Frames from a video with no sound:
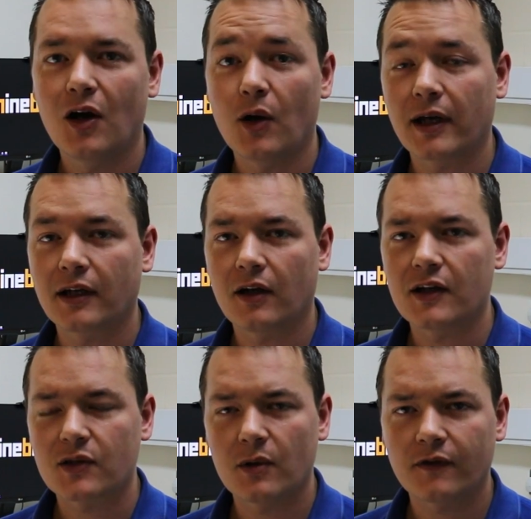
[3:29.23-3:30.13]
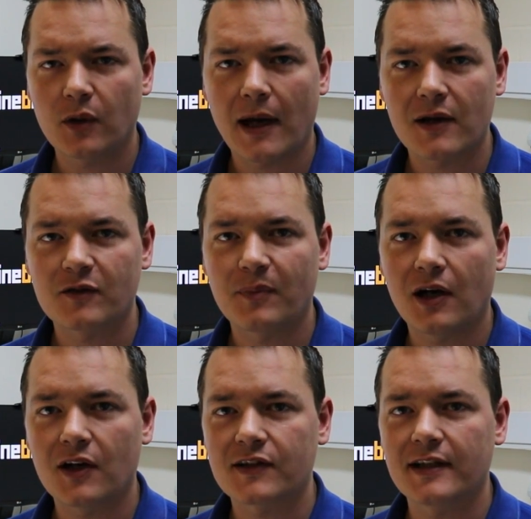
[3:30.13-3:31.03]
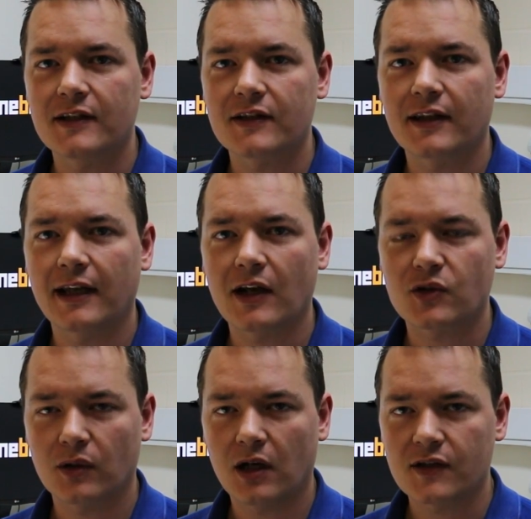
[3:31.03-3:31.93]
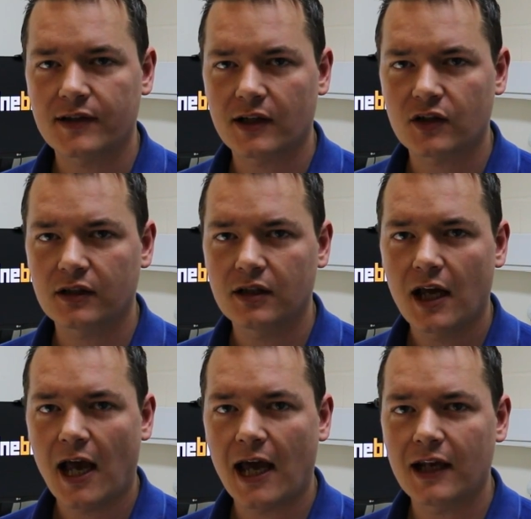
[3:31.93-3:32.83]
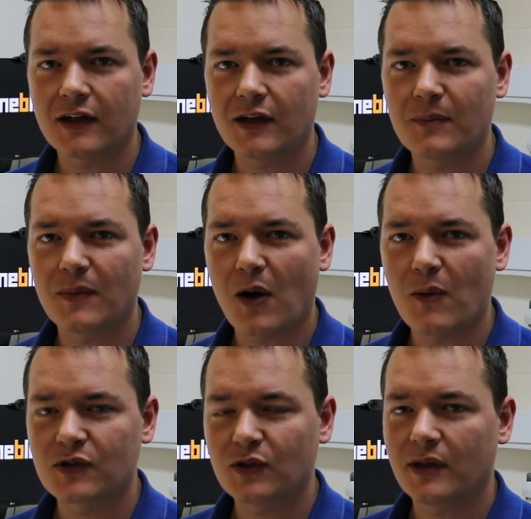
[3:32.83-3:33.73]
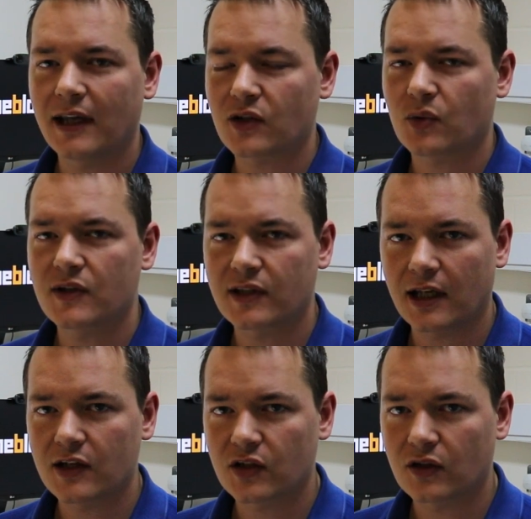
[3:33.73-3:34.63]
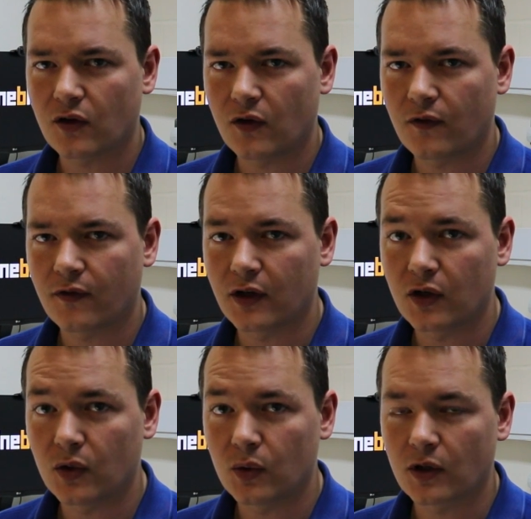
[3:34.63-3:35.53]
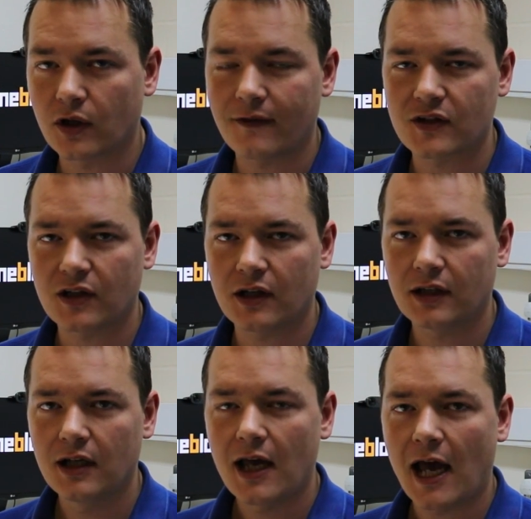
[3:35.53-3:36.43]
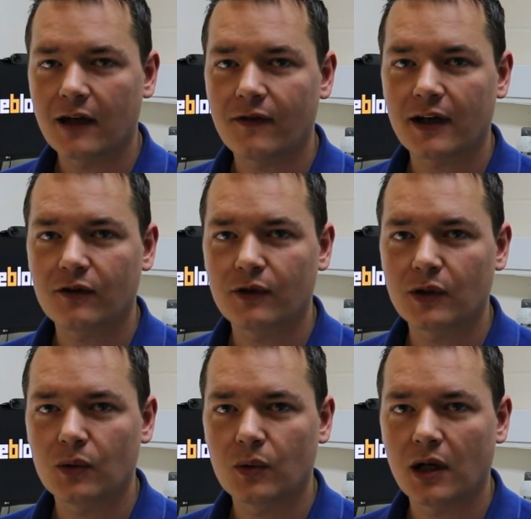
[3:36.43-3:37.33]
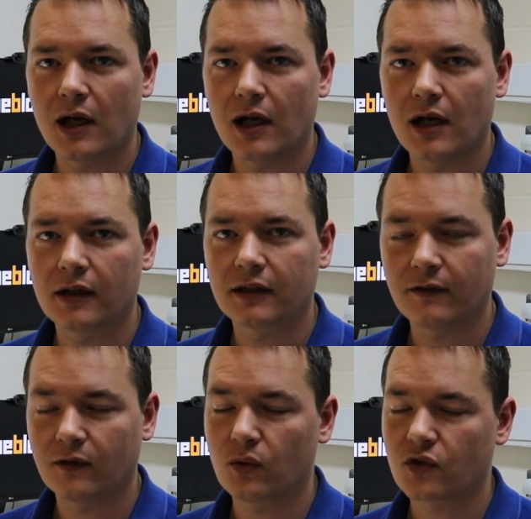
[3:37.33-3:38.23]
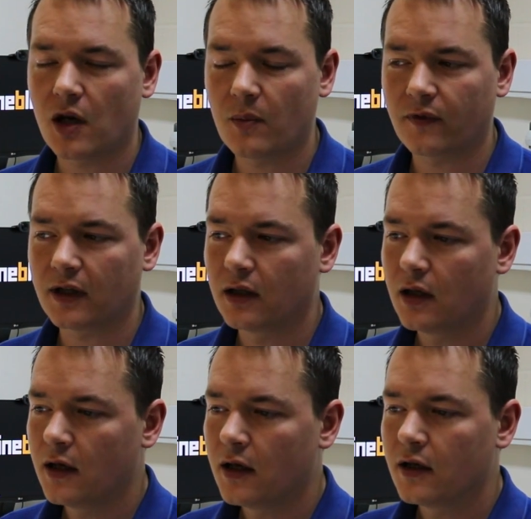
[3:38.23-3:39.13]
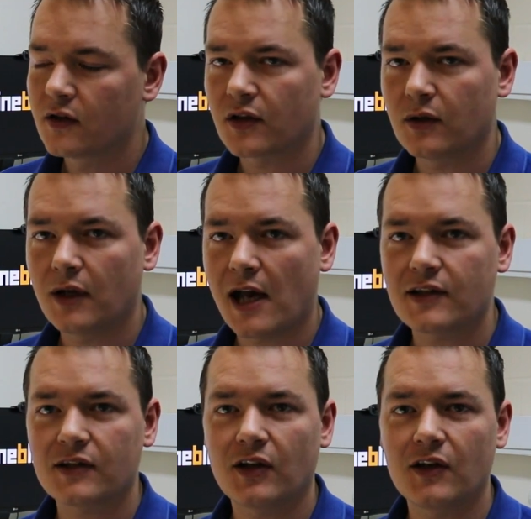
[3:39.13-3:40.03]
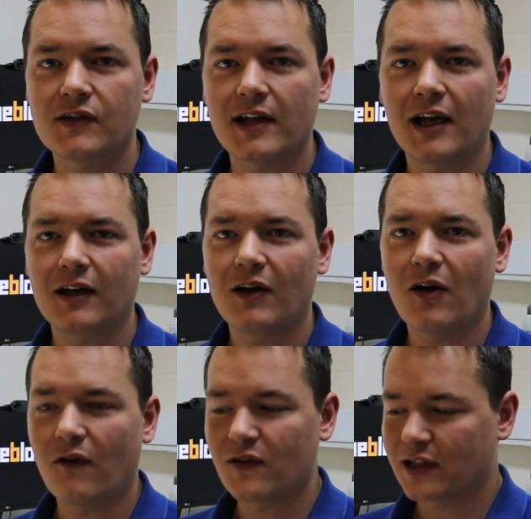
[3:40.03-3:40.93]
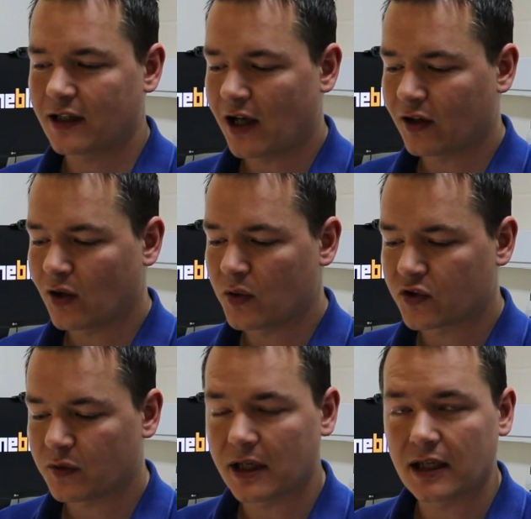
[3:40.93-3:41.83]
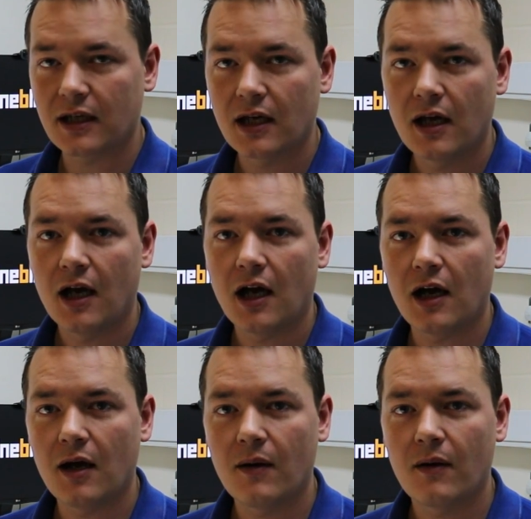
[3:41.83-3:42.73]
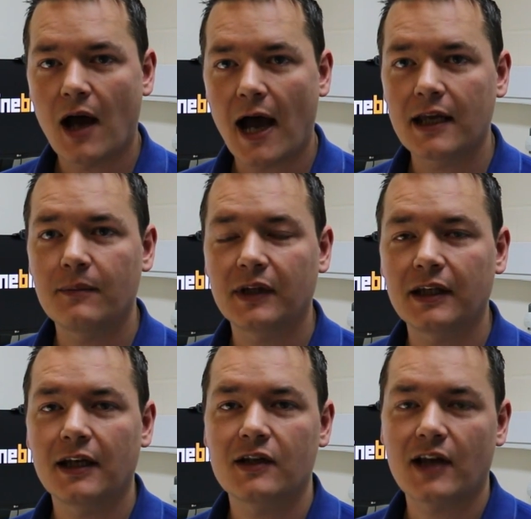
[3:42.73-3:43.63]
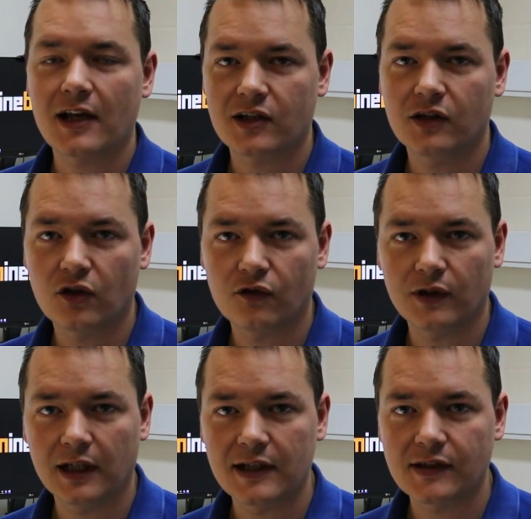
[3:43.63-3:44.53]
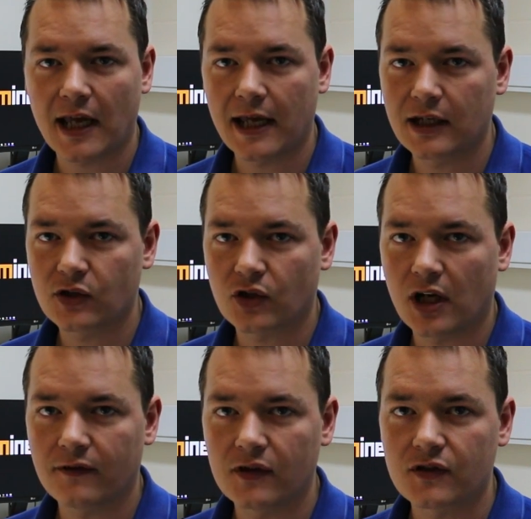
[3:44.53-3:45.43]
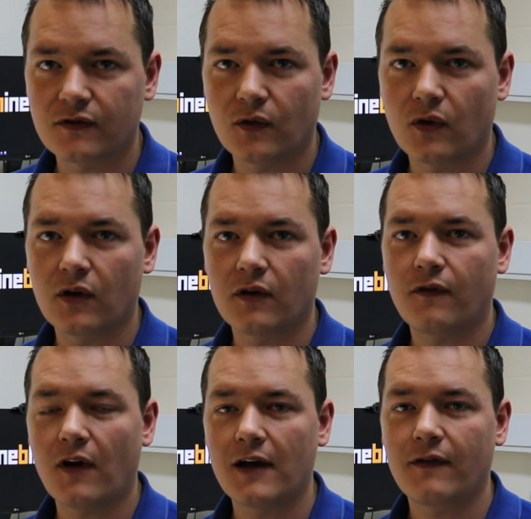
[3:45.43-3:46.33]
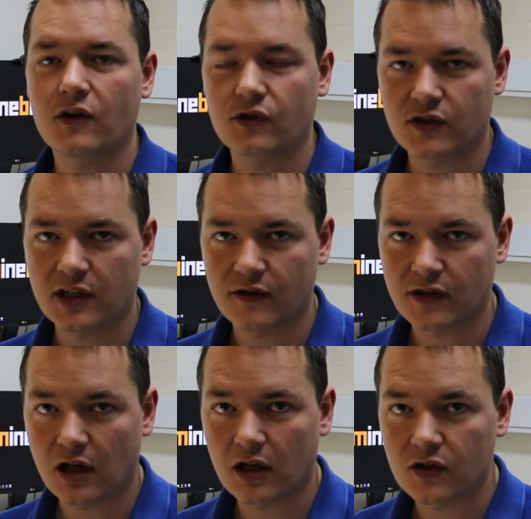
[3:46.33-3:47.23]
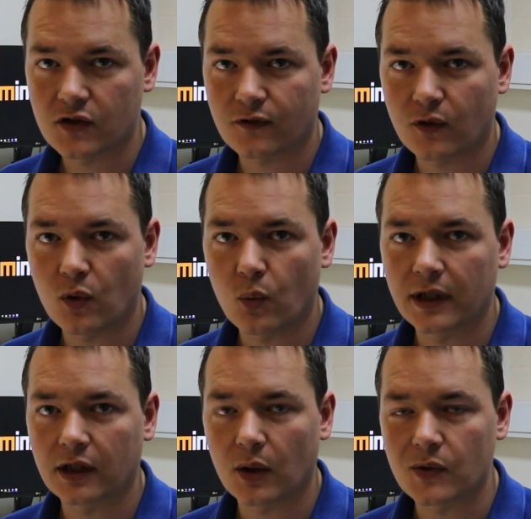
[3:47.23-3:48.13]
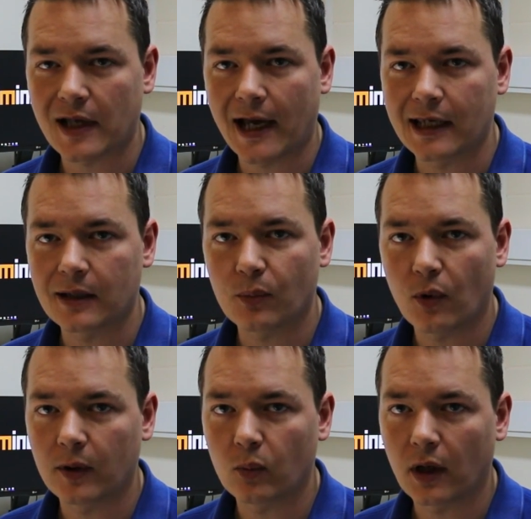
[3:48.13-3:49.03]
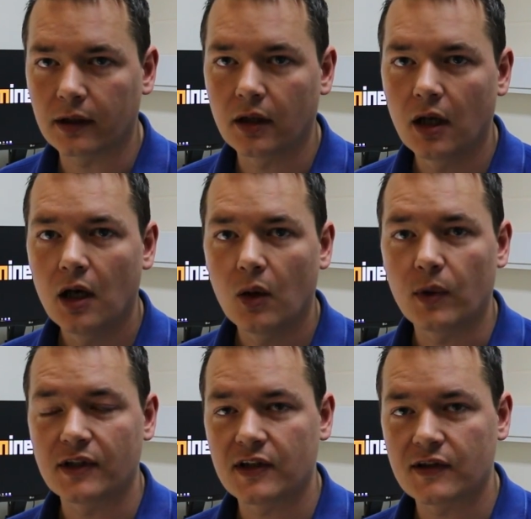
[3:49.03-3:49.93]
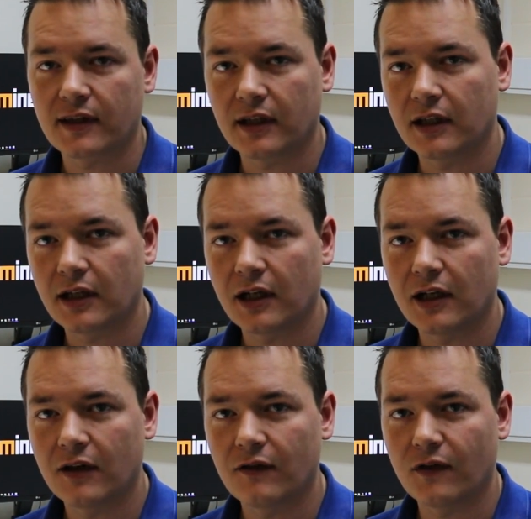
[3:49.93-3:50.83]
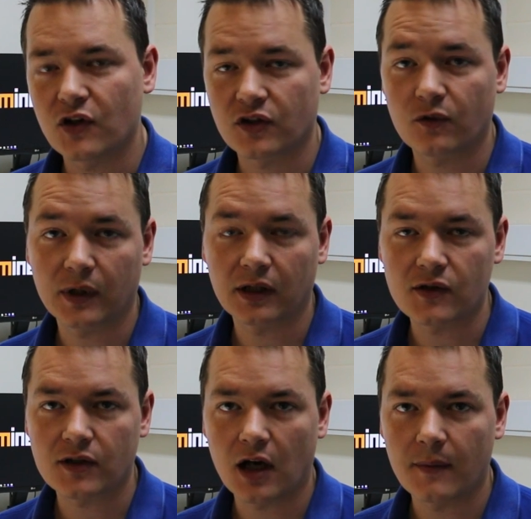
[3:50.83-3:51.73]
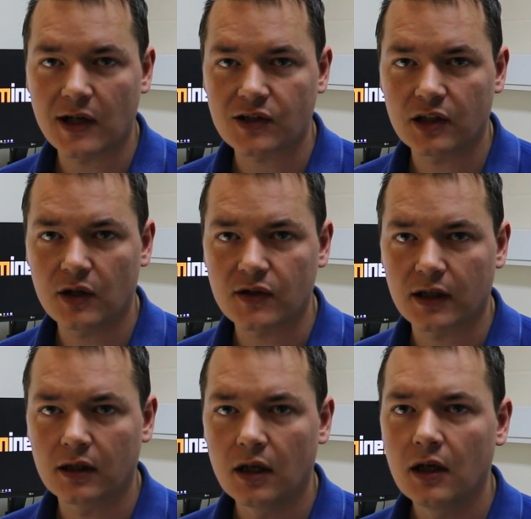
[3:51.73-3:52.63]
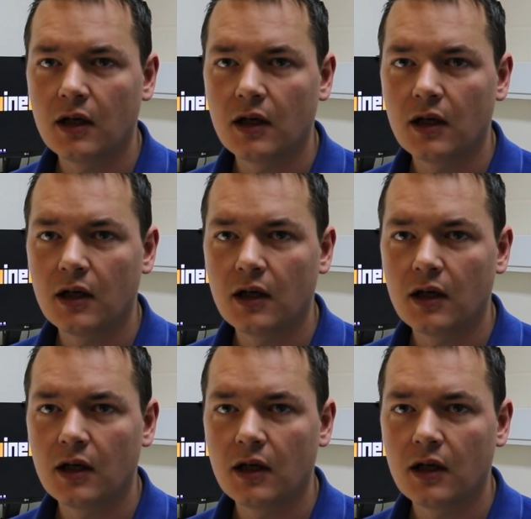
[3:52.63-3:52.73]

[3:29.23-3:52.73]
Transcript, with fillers: Okay guys, so a few hours have passed since the actual last section and um, I was doing the actual installation of the new graphics card and I've had a real uh, difficult time with it. So as it turns out, obviously unknown to me, uh, AMD has actually not released any drivers for the 500 series cards for Windows 8.1 which is the uh, version of Windows that I'm actually using.